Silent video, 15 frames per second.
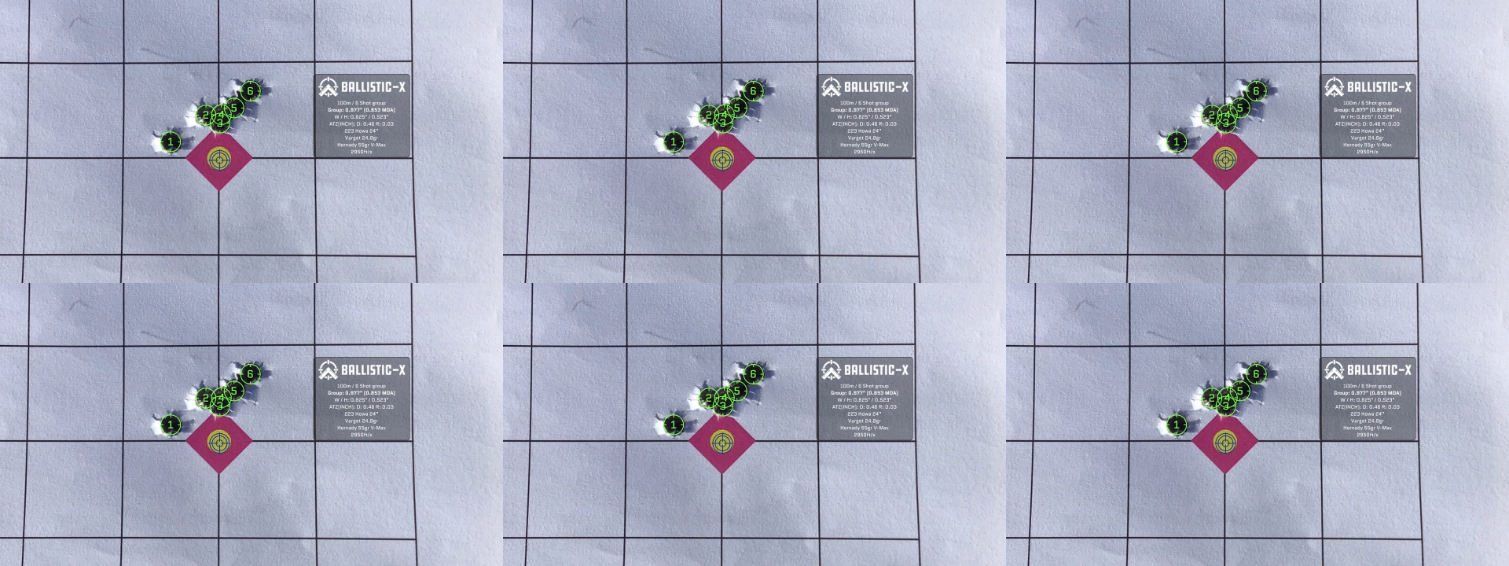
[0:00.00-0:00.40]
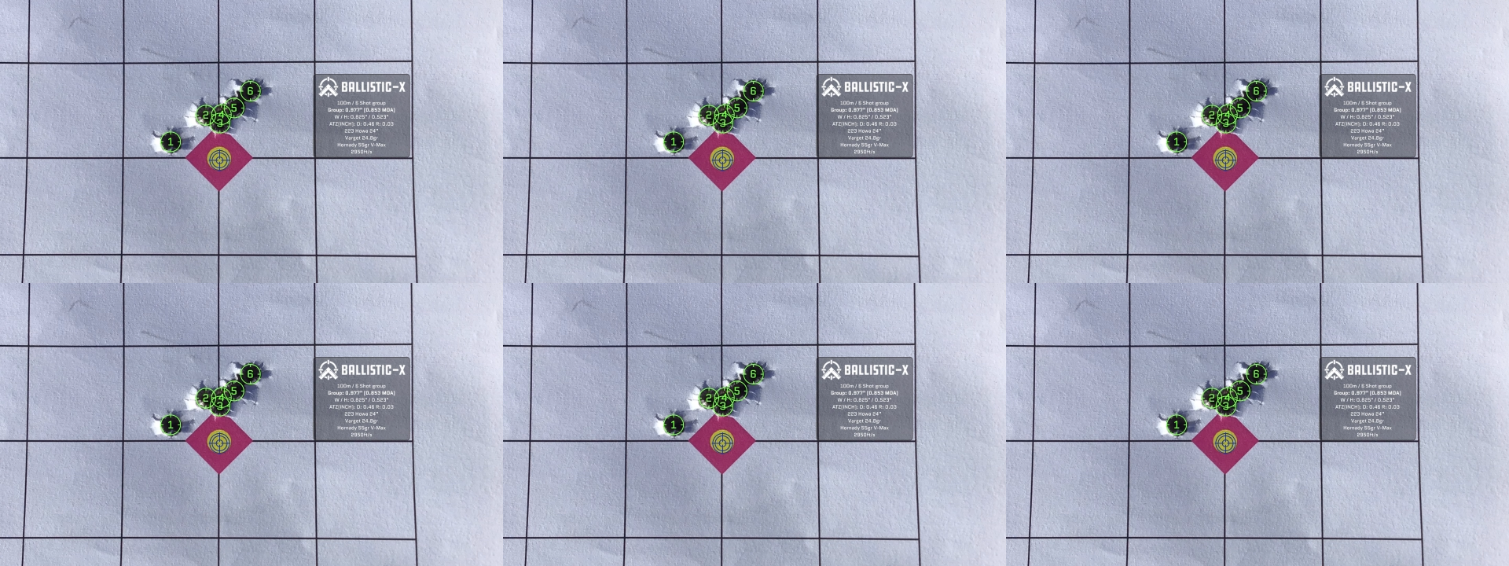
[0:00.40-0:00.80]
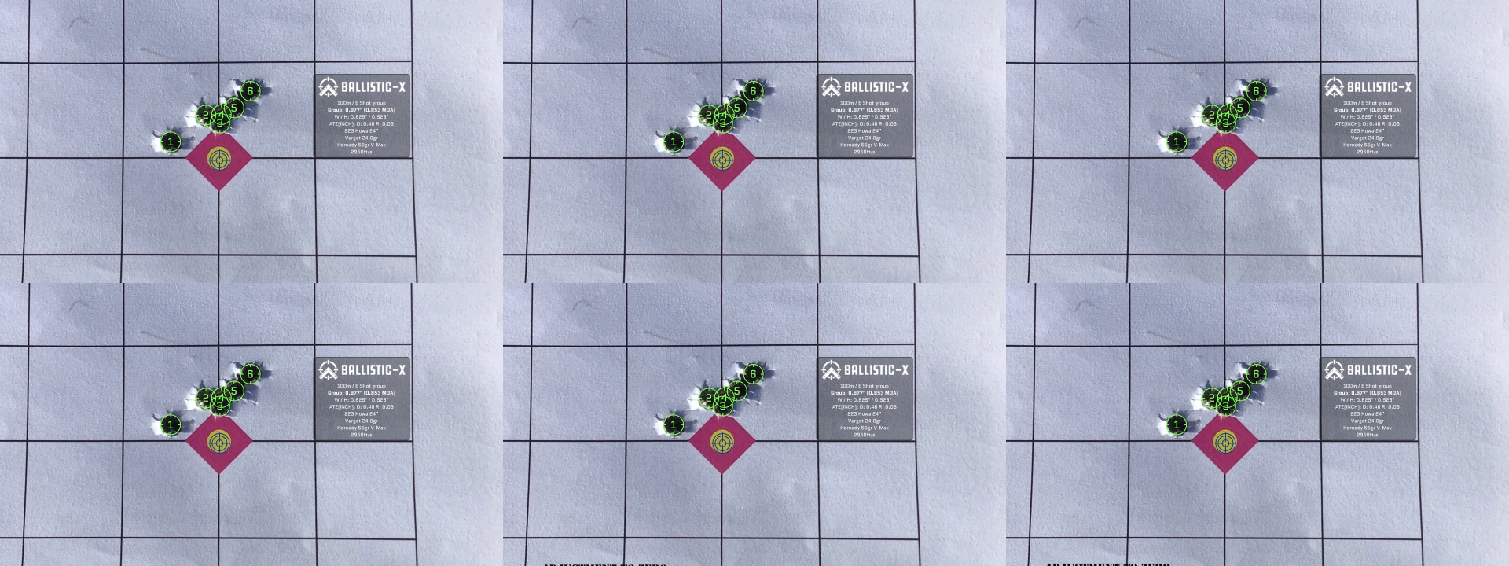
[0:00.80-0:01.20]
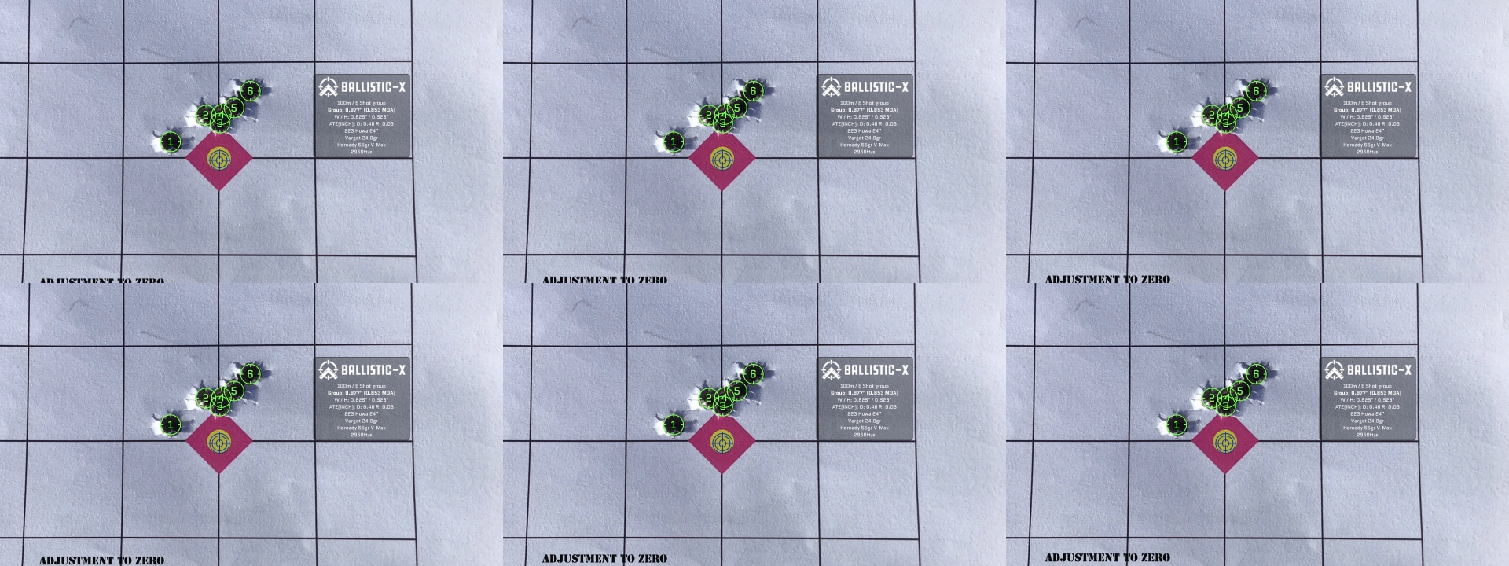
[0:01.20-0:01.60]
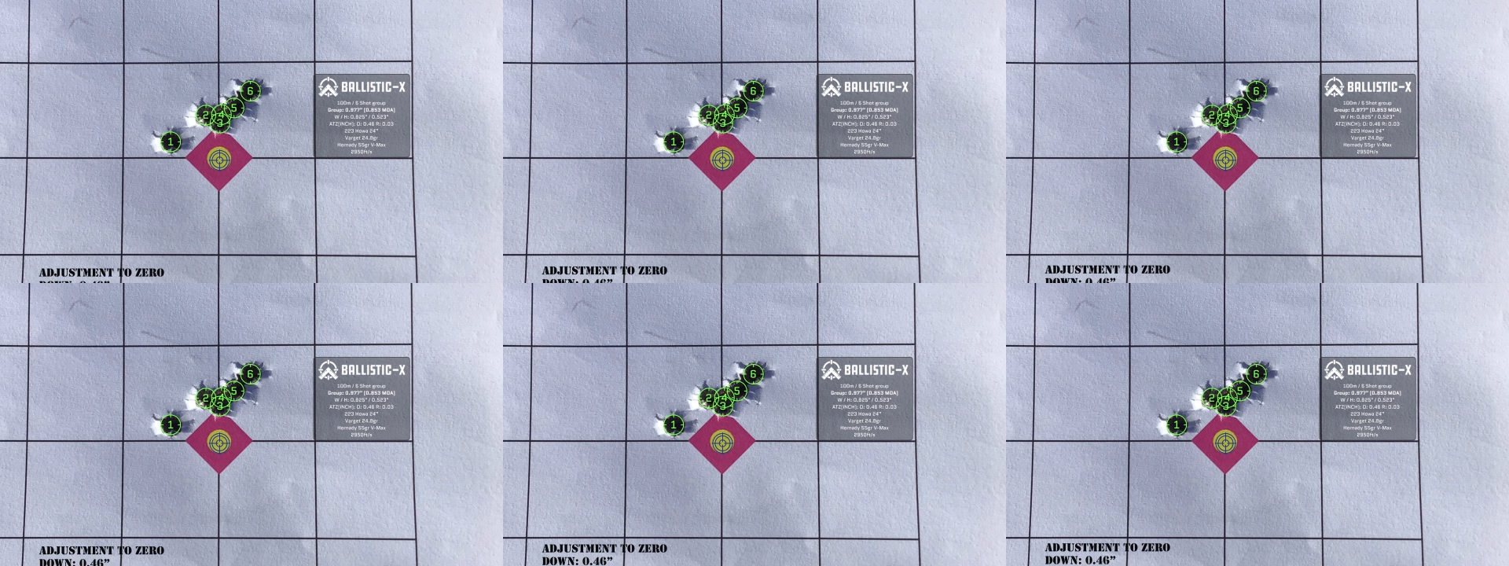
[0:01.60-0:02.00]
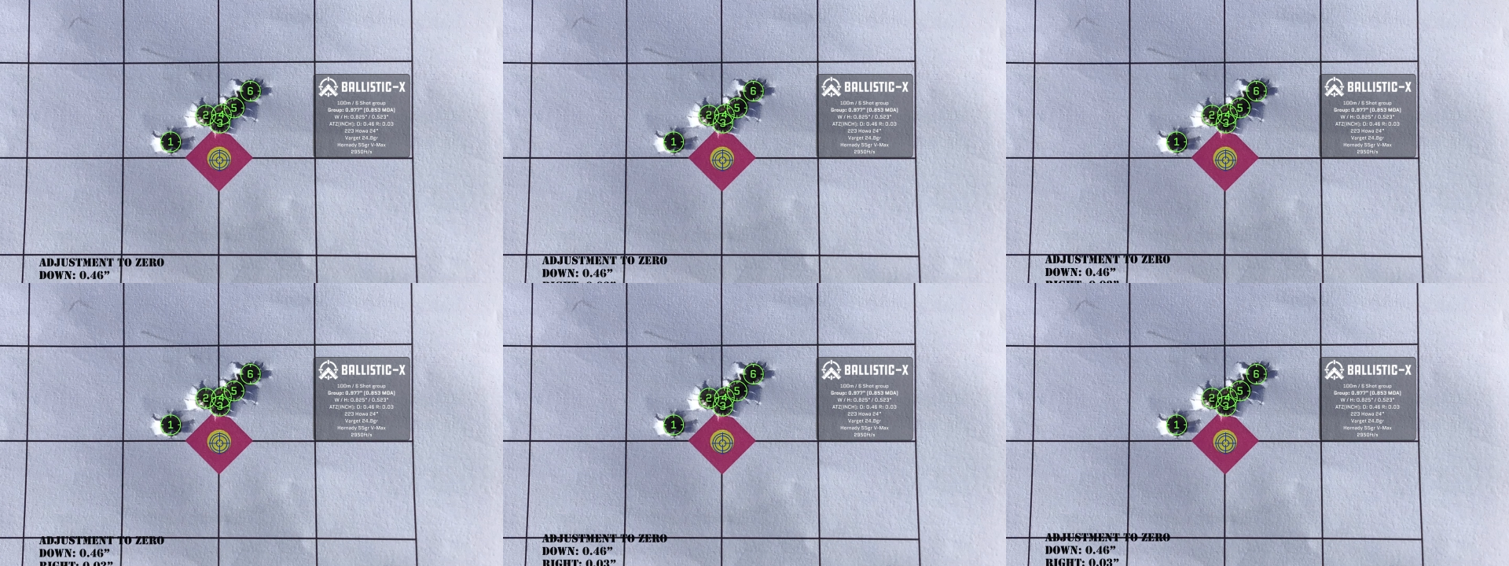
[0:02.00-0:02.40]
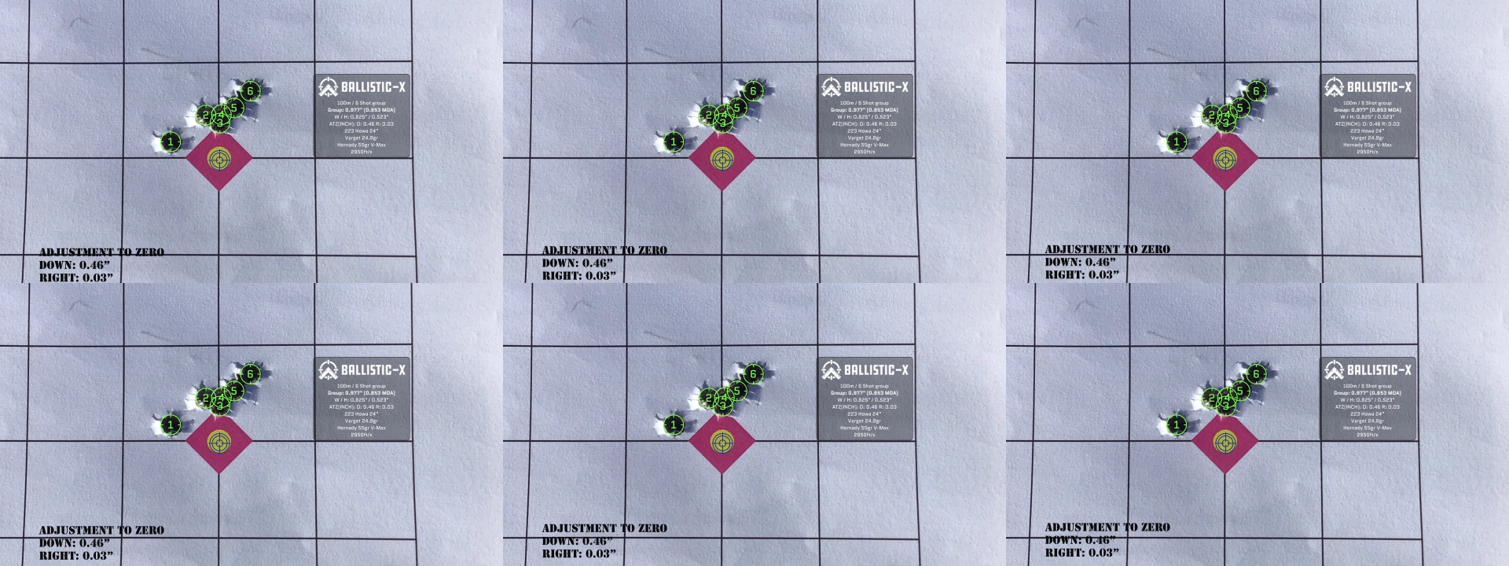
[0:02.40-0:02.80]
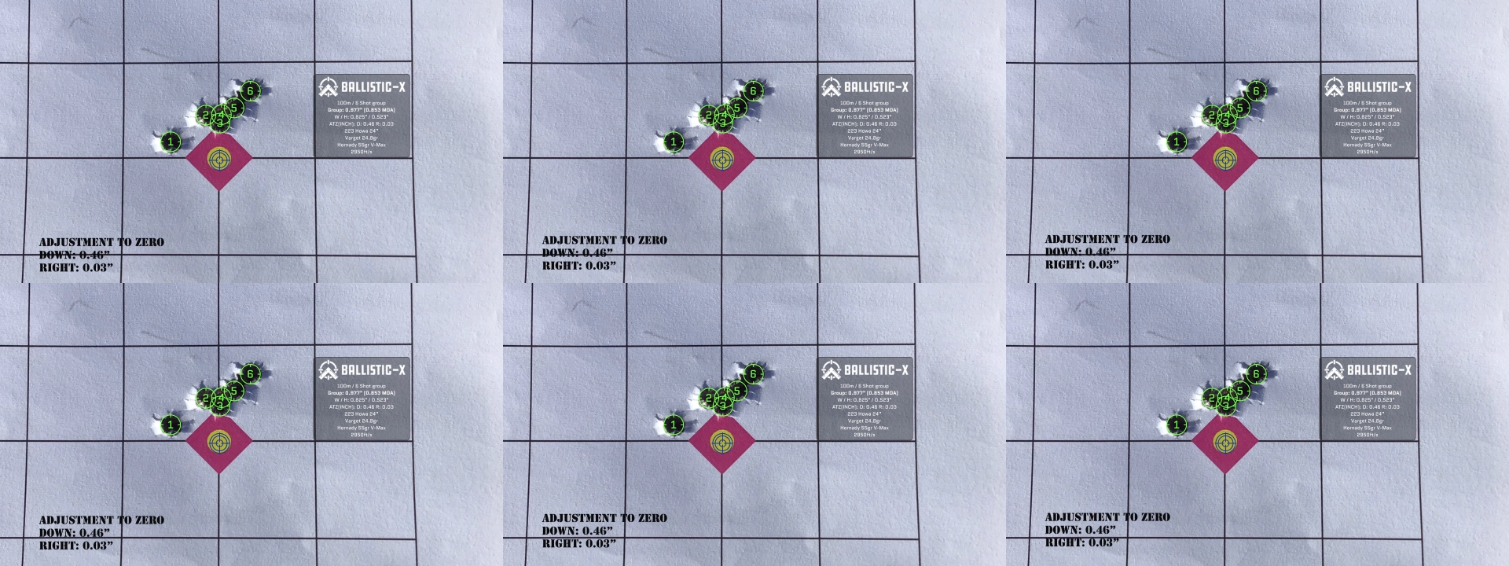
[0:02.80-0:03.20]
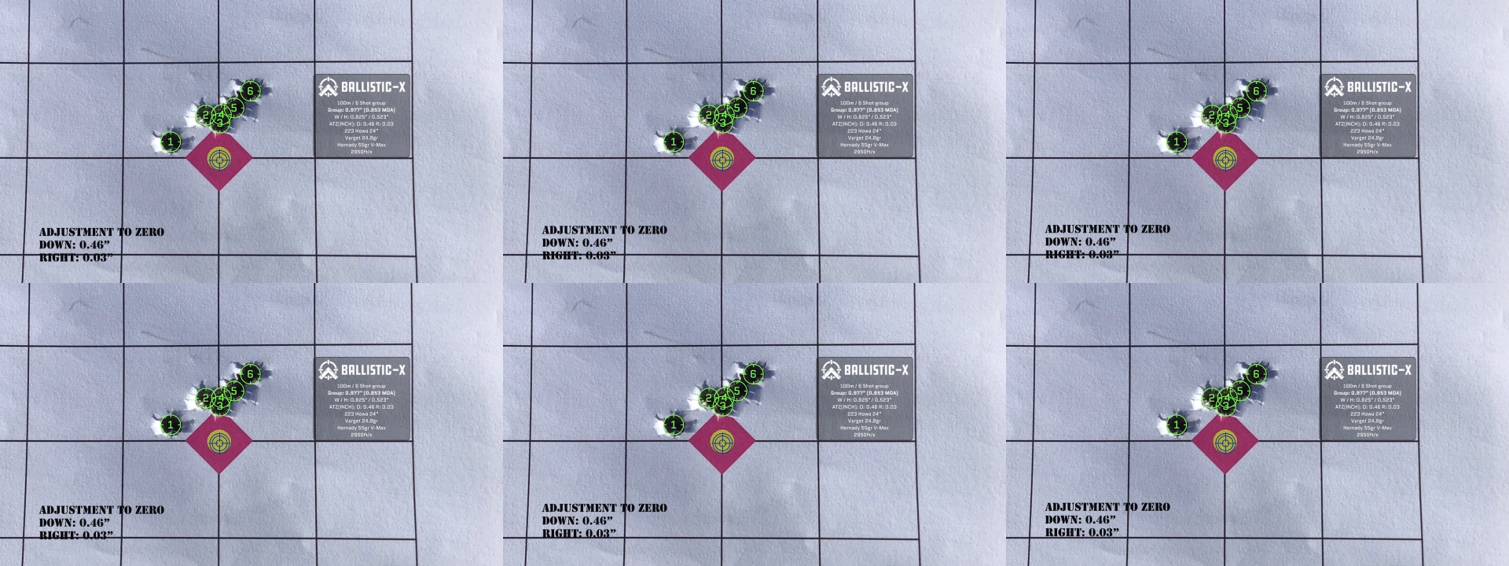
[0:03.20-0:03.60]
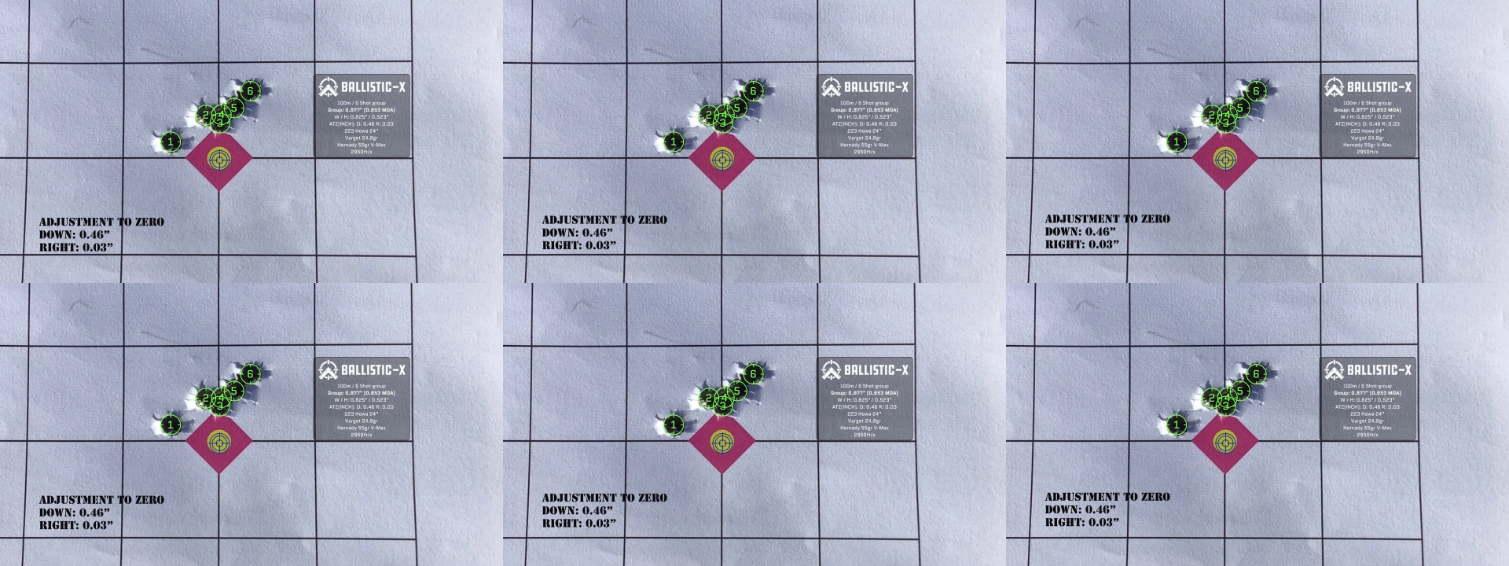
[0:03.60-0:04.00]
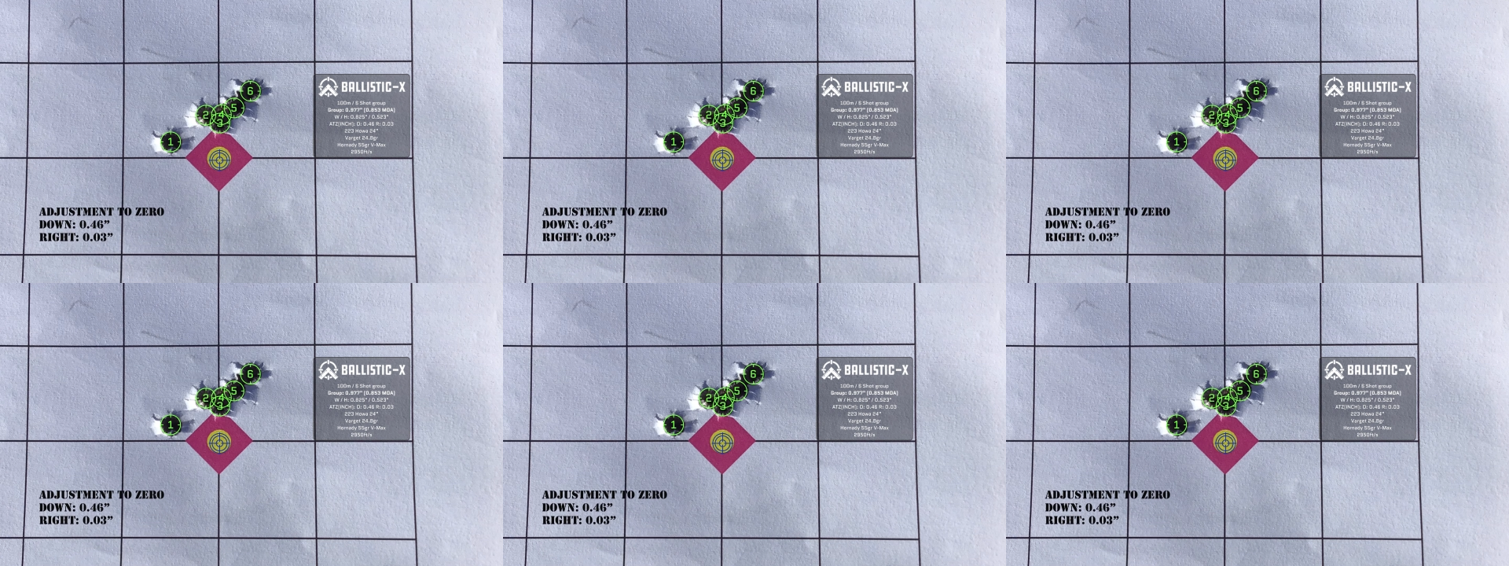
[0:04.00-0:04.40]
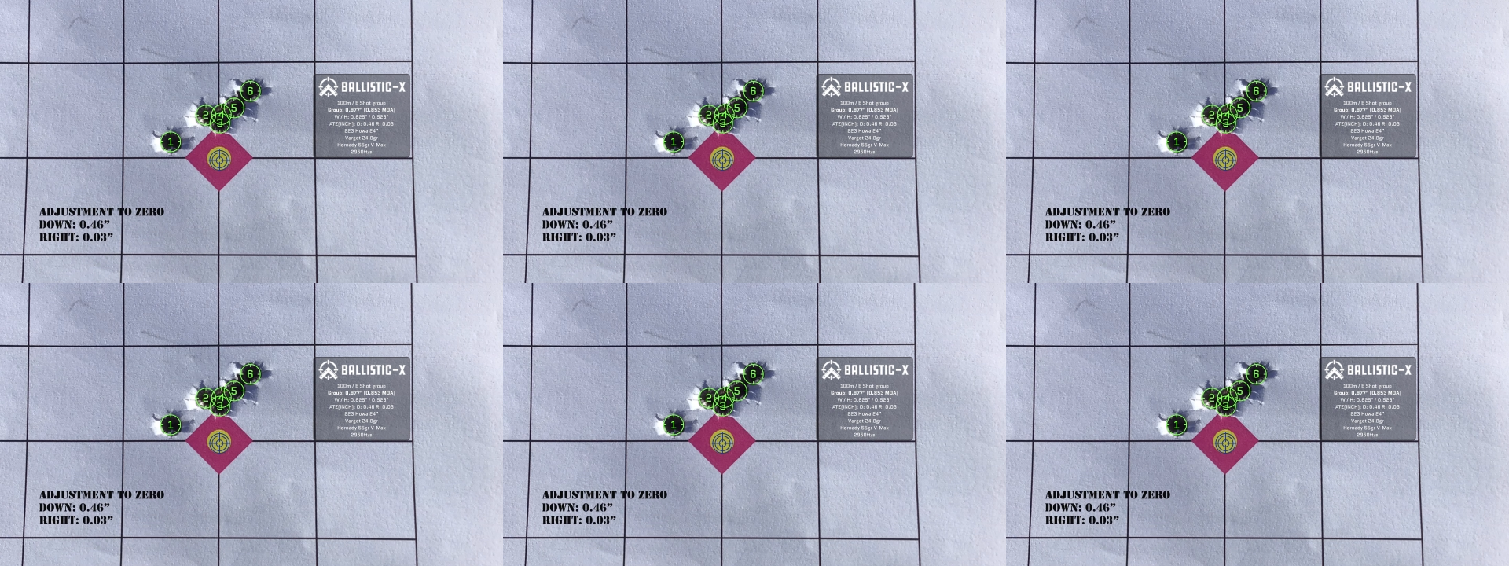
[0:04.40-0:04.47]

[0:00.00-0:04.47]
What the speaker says: [unreadable: no face in view]